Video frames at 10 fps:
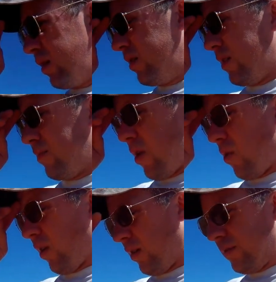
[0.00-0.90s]
this
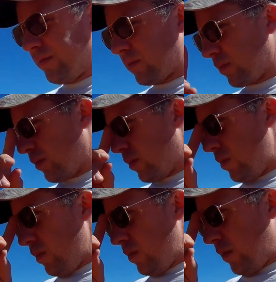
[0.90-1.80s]
mower.
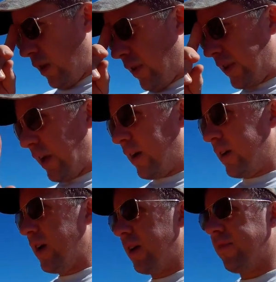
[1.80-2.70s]
Finally got it
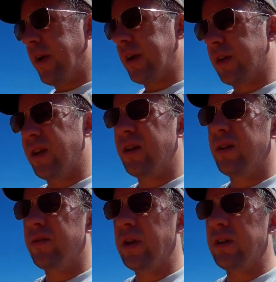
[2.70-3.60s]
done. In fact, I
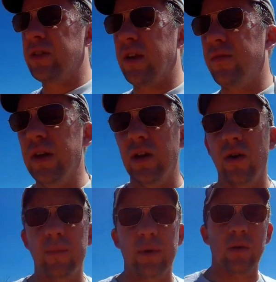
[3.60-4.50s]
finished that video
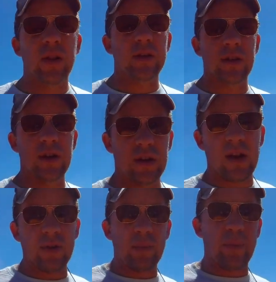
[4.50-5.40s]
up and I realized I didn't have
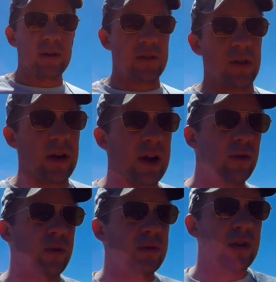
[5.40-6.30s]
any pictures of it after it
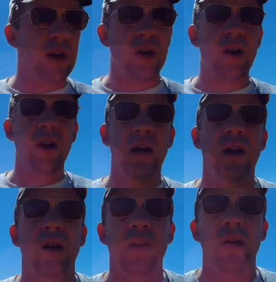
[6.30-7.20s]
was done.
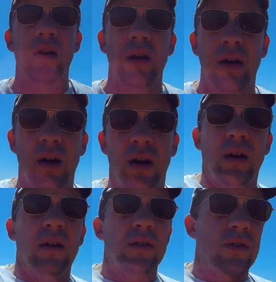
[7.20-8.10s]

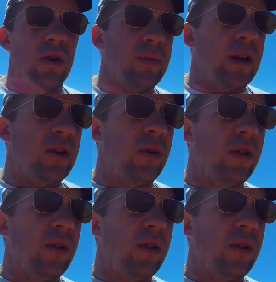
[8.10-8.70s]
So I'm going to do a